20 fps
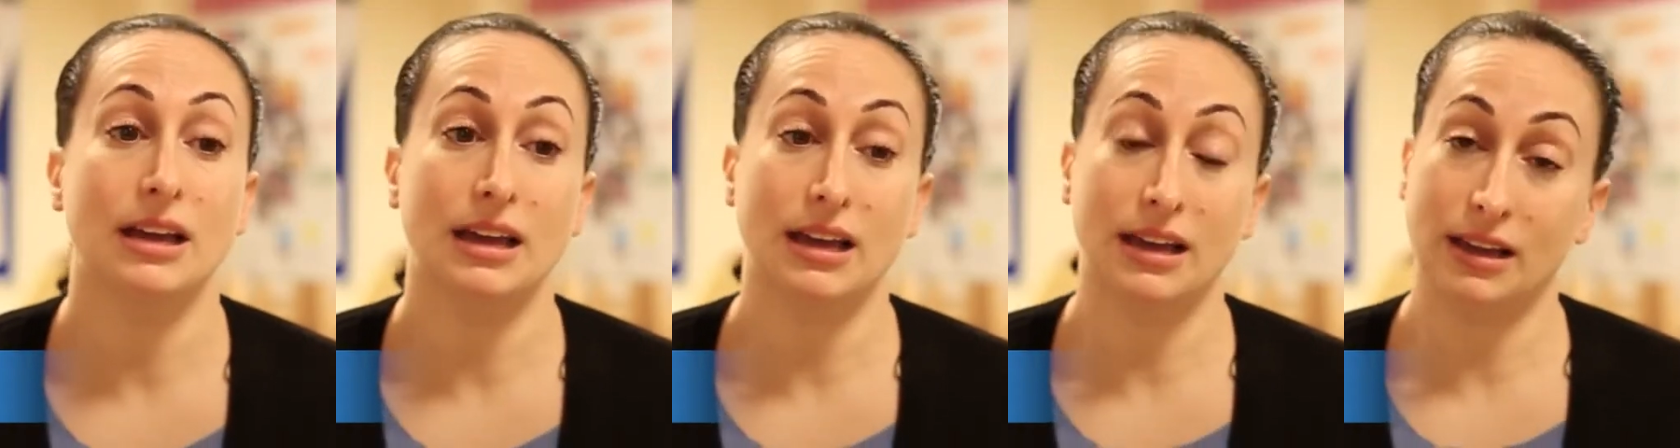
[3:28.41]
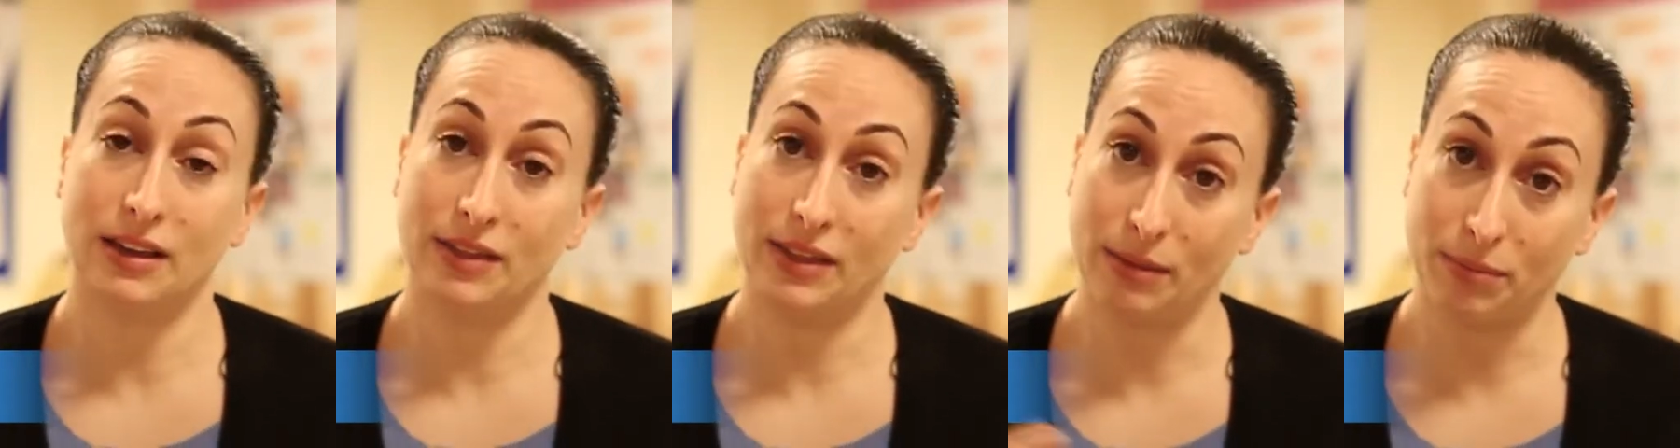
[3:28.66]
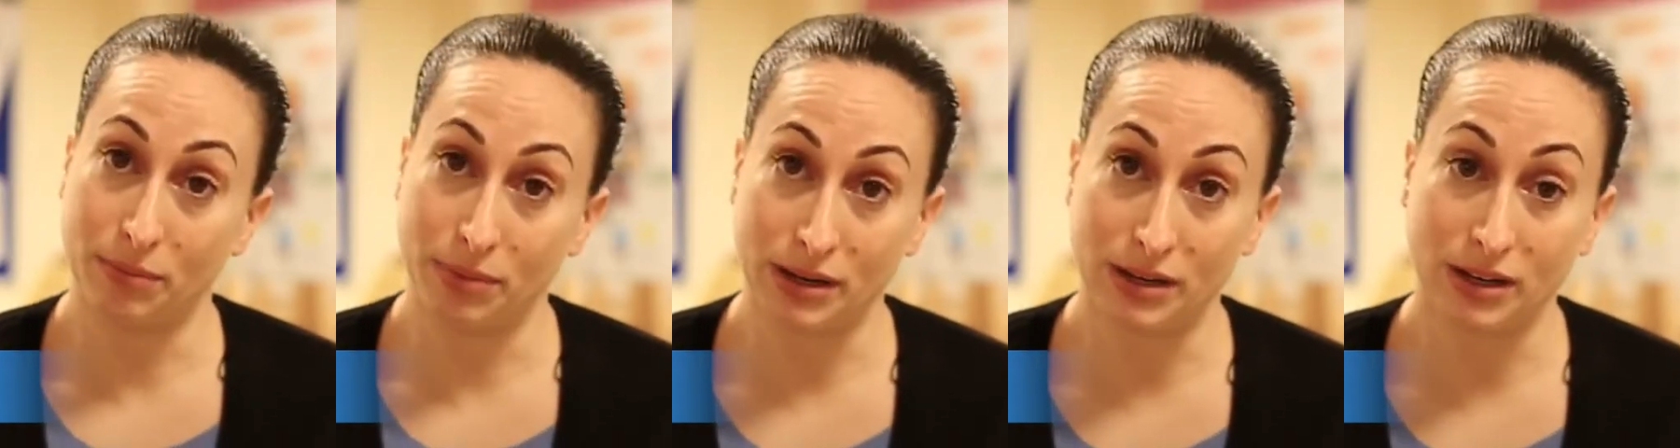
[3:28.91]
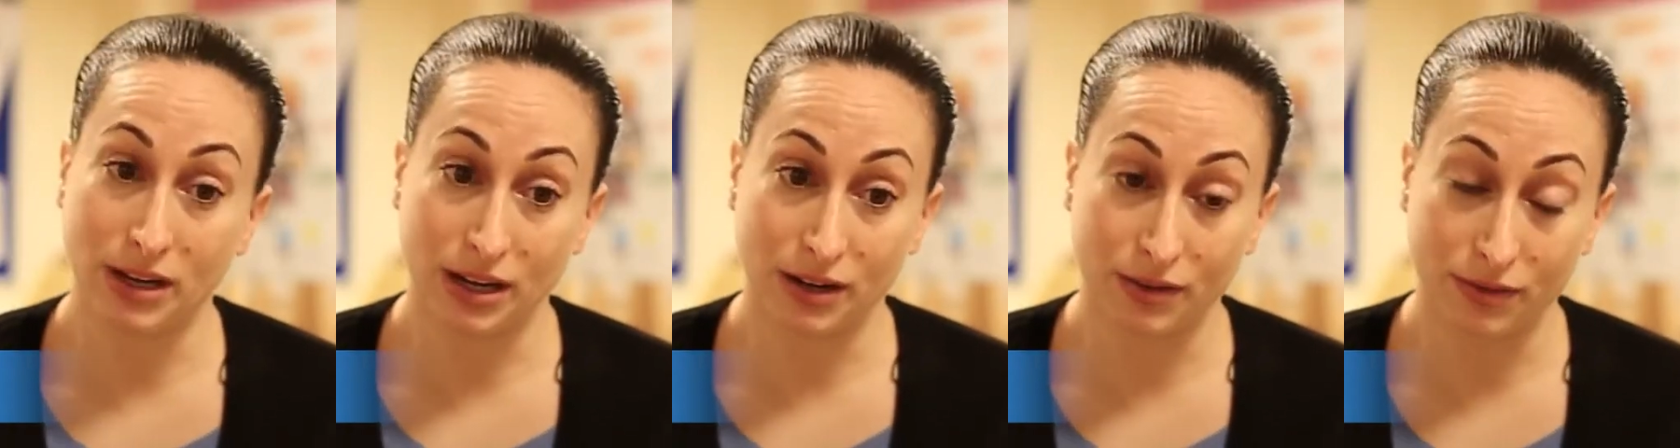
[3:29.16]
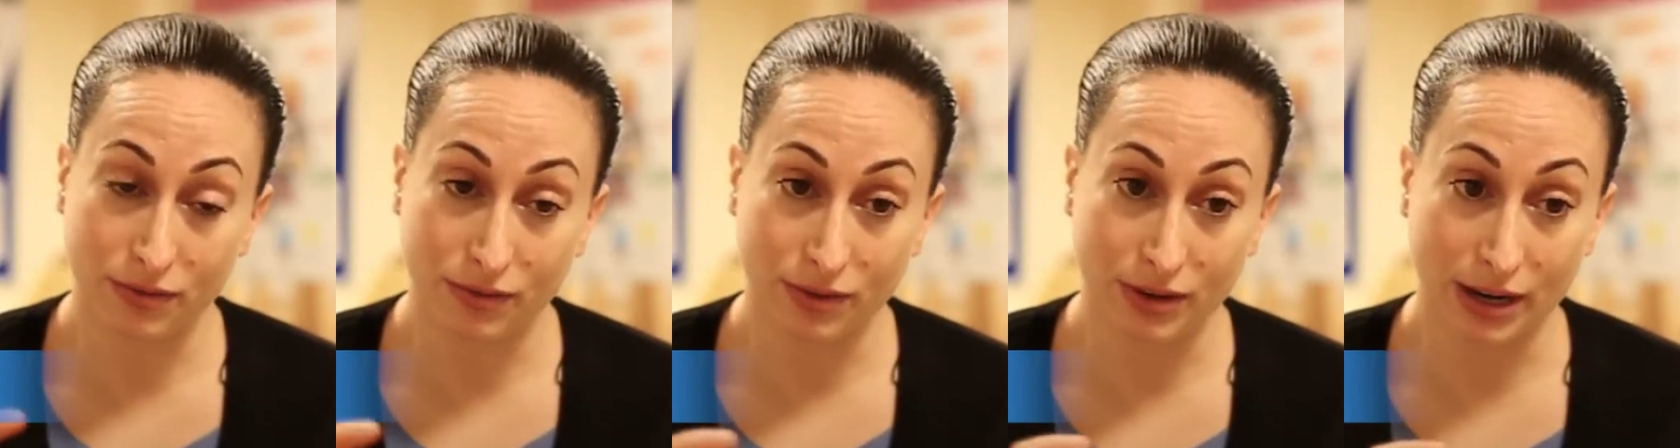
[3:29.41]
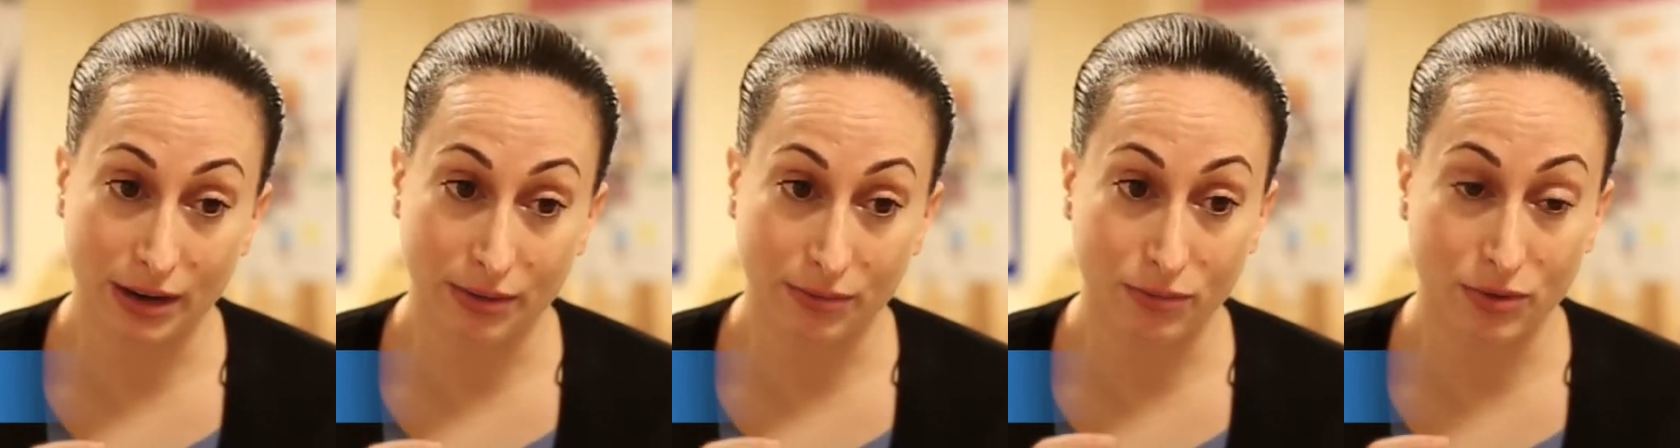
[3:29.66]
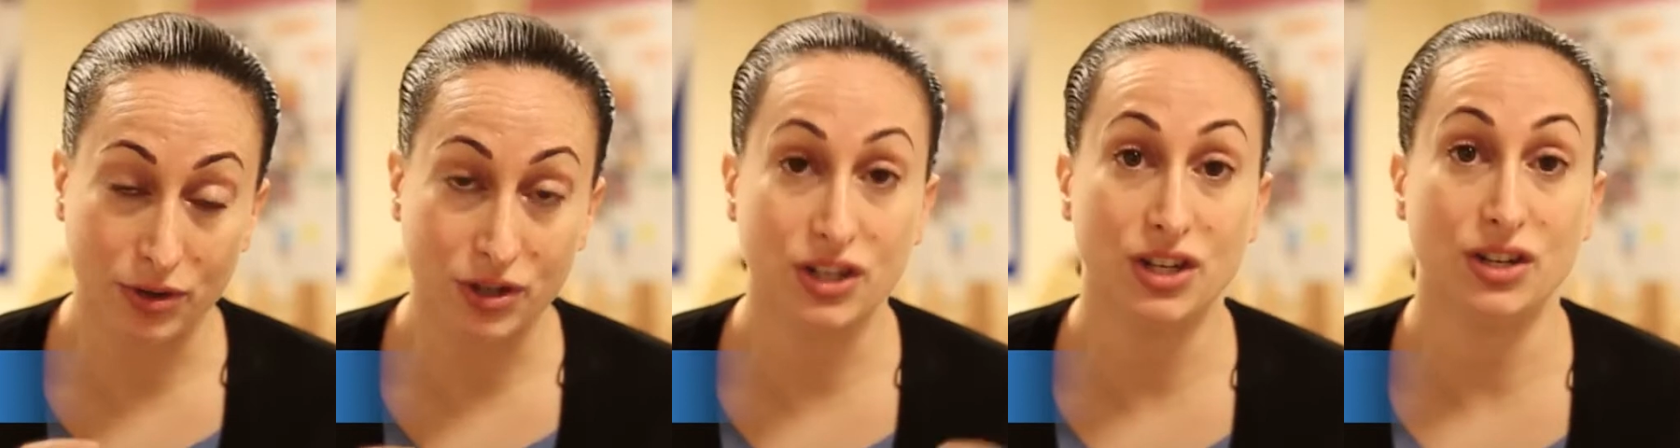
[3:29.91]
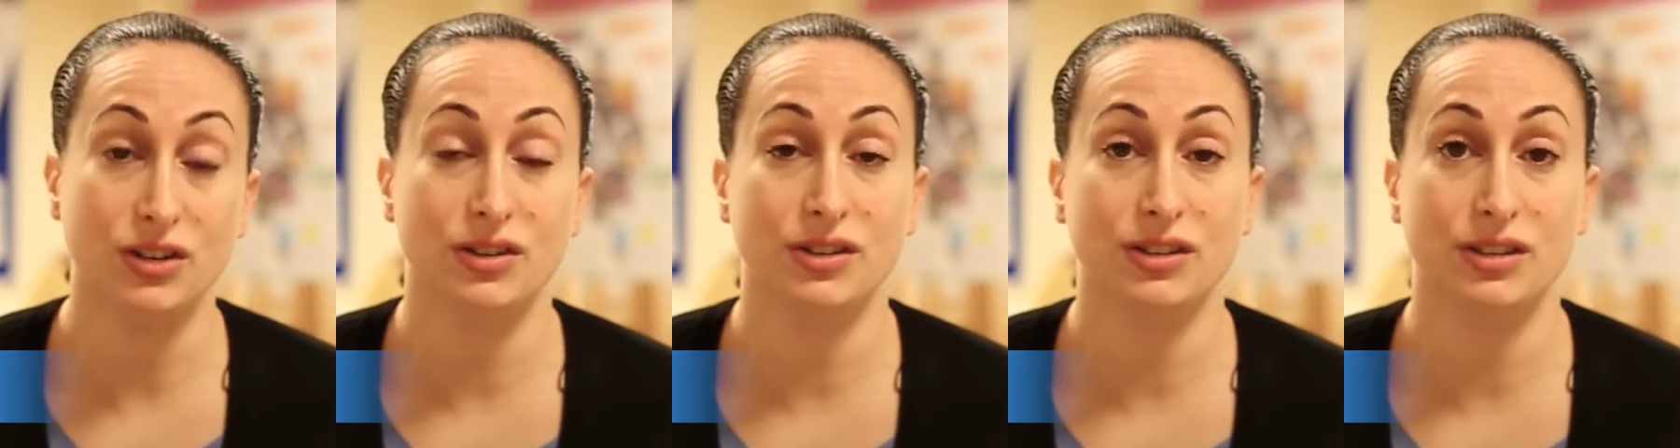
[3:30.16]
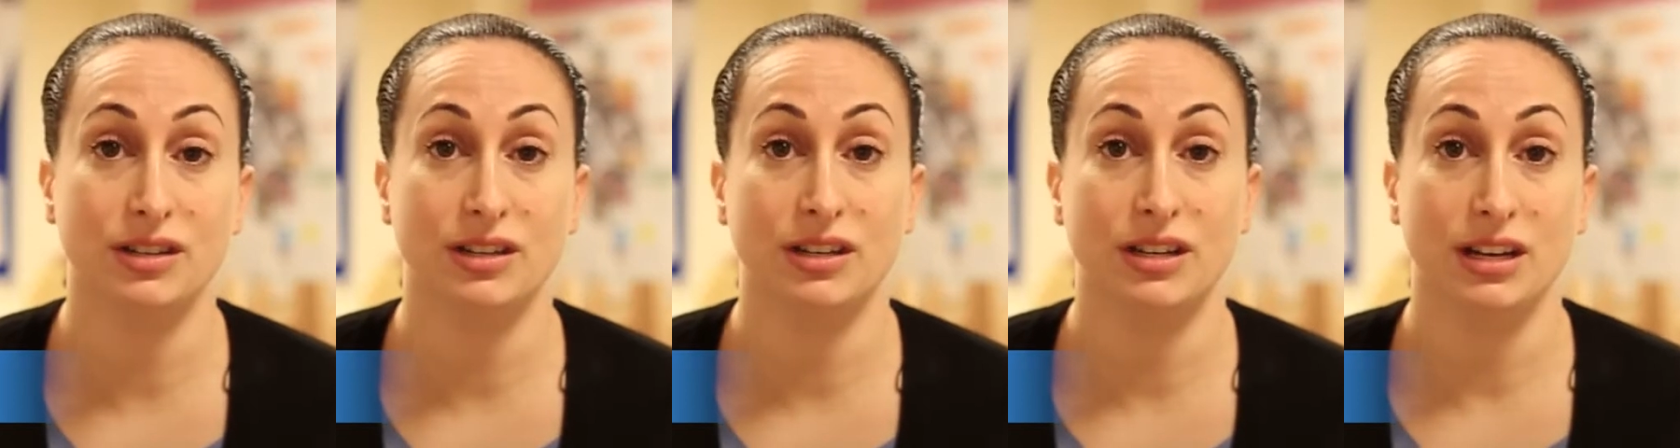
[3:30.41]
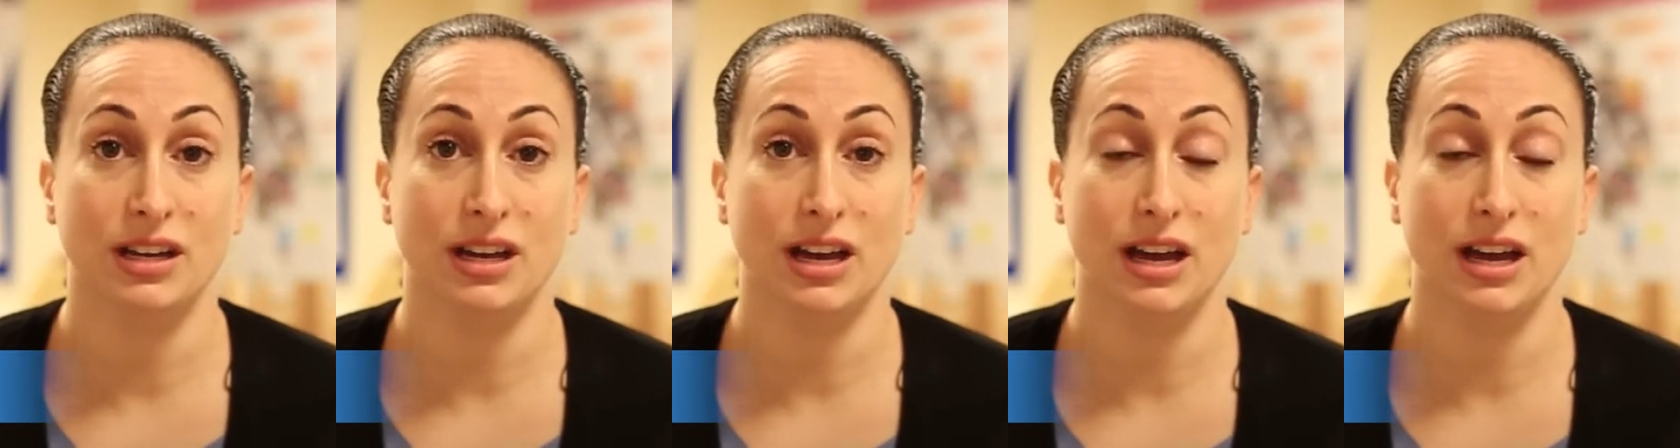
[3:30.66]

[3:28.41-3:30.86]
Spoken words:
it can then be kind of reduced